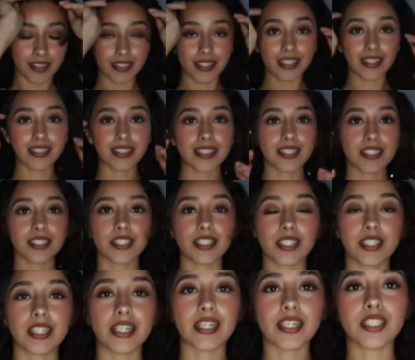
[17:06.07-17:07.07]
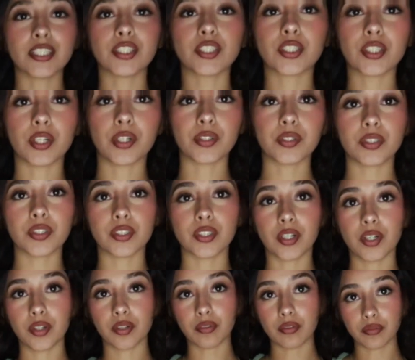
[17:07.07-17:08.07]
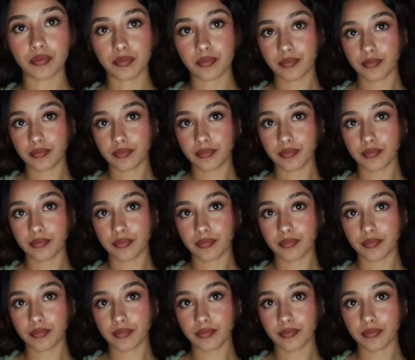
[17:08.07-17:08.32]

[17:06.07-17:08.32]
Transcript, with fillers: This is literally so, so...